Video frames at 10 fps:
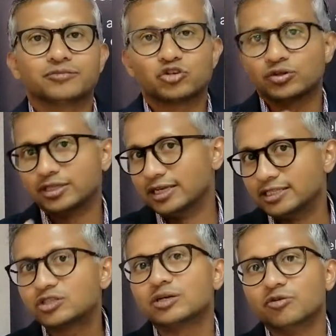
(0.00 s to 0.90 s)
So
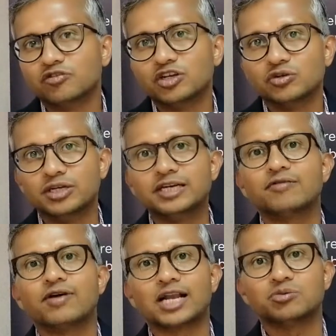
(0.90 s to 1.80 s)
it's some of the unique
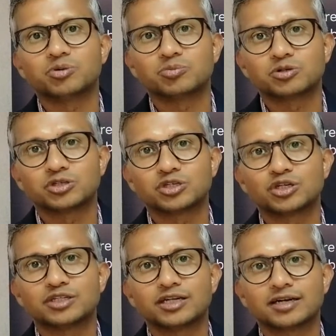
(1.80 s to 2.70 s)
value
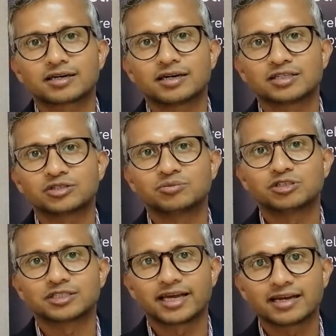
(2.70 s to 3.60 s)
proposition that our
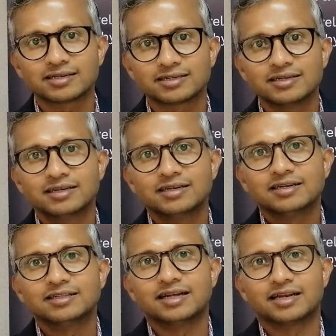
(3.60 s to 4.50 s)
customers get
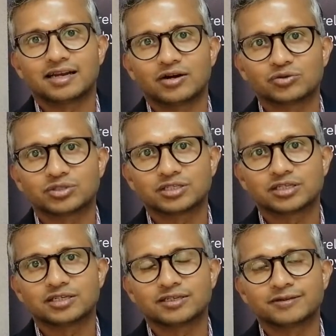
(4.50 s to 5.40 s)
that allows
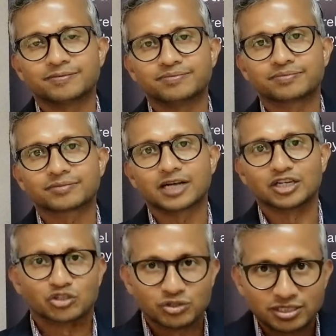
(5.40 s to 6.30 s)

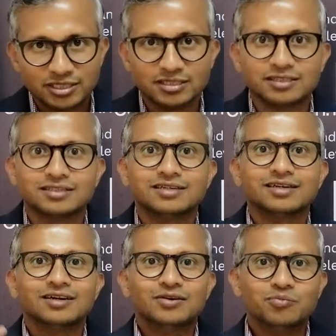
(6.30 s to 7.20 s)
us to still
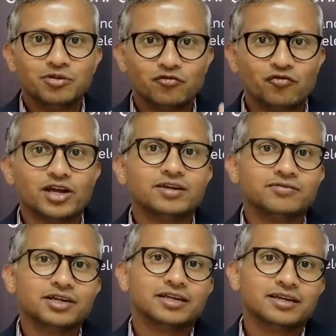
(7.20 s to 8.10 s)
be very,
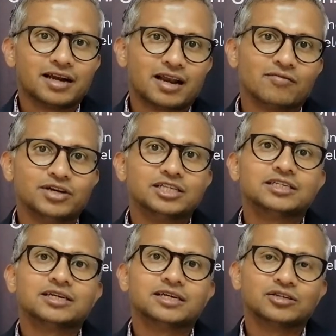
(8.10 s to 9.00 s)
very
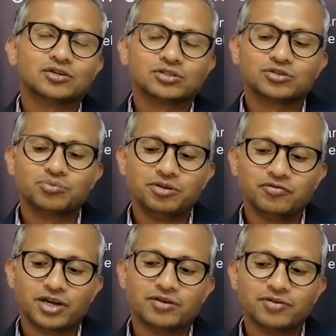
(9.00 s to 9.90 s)
relevant and also be
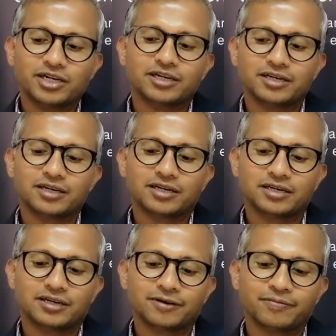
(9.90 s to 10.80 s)
very, very
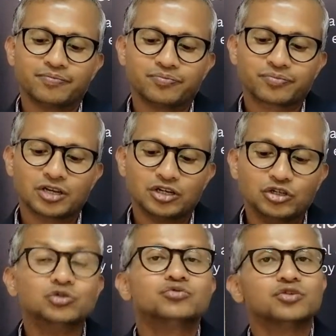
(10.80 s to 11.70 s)

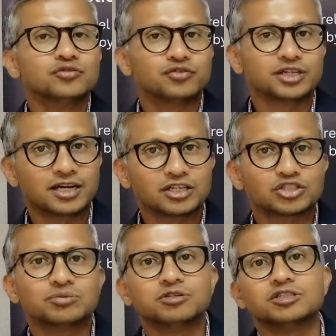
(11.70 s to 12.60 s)
useful for the
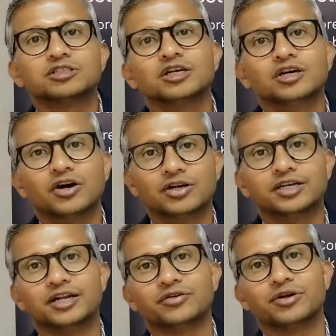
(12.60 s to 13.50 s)
customers on a
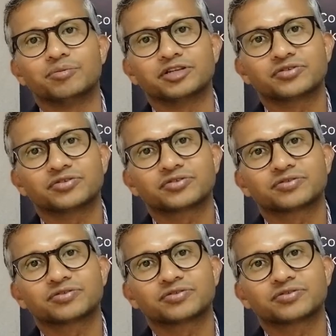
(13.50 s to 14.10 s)
day-to-day basis.